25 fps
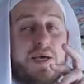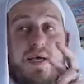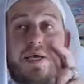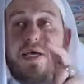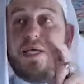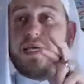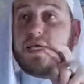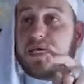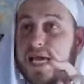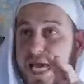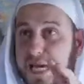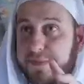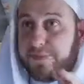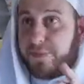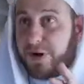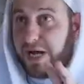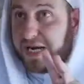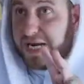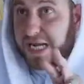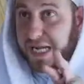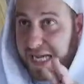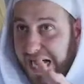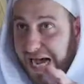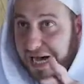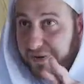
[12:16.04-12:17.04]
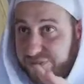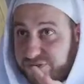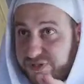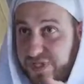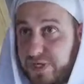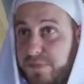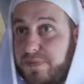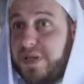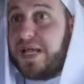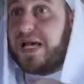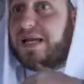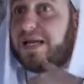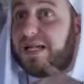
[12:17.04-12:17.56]
He came running
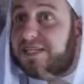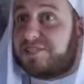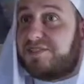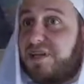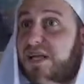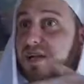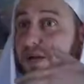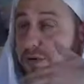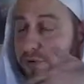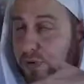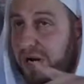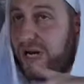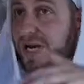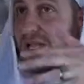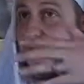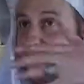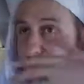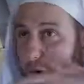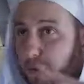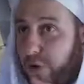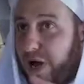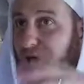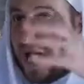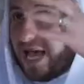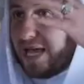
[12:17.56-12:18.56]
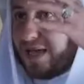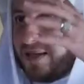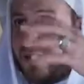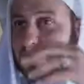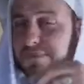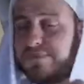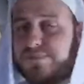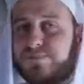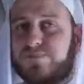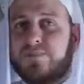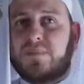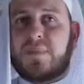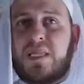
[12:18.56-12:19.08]
after me and I started running away.
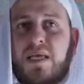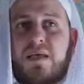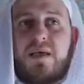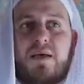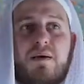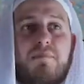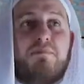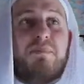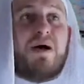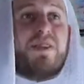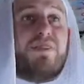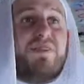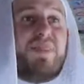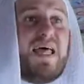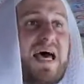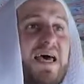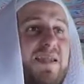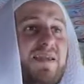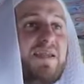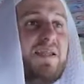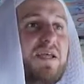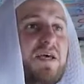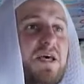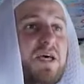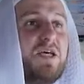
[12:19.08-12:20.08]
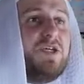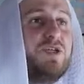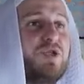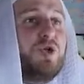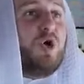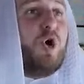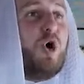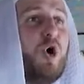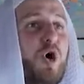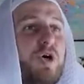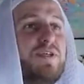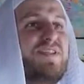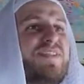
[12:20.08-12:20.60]
But then his
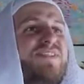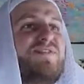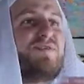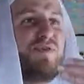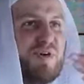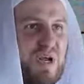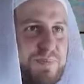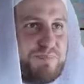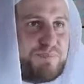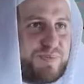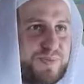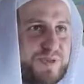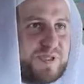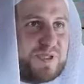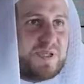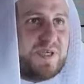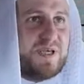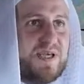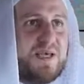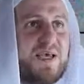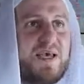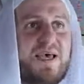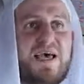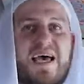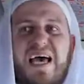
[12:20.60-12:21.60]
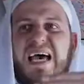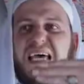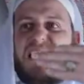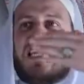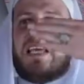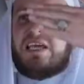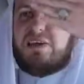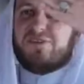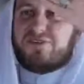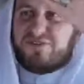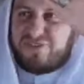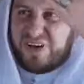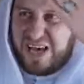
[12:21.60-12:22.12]
horse tripped and
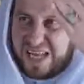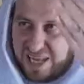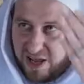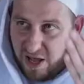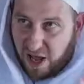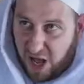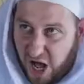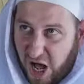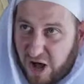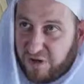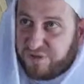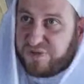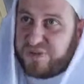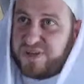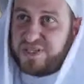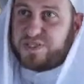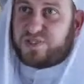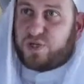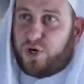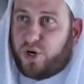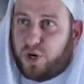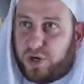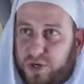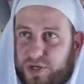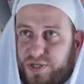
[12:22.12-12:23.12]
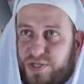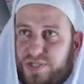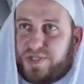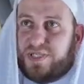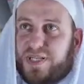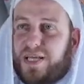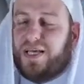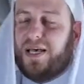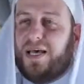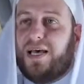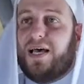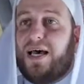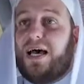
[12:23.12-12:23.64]
he fell off his horse.
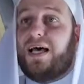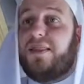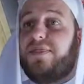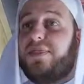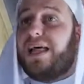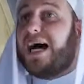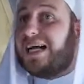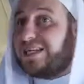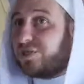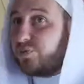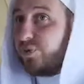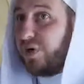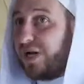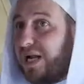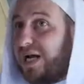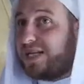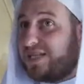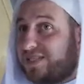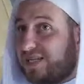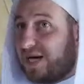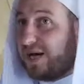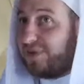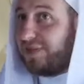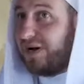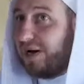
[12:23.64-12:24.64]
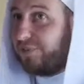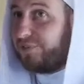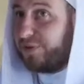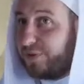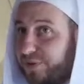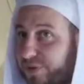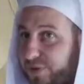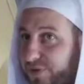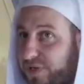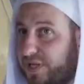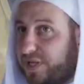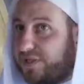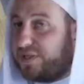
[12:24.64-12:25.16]
And that's when I saw the
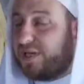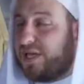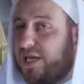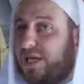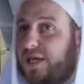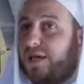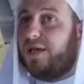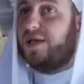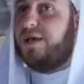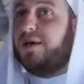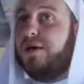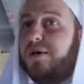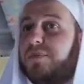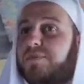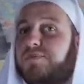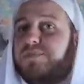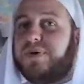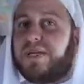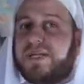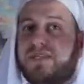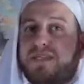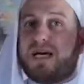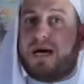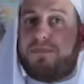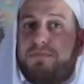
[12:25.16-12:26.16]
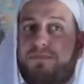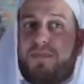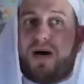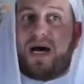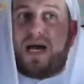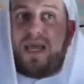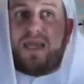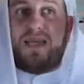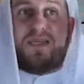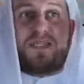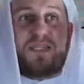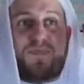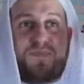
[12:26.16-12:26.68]
opportunity, picked up
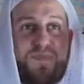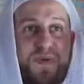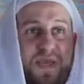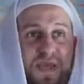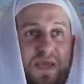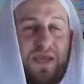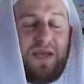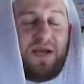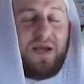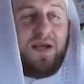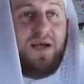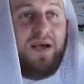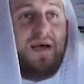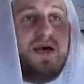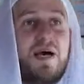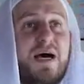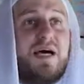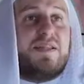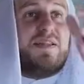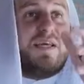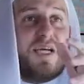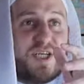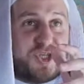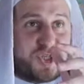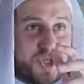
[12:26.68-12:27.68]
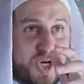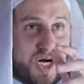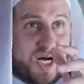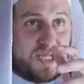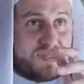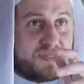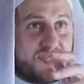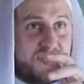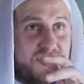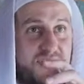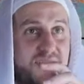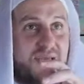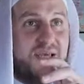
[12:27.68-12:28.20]
my spear and I
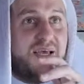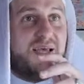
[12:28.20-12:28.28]
shot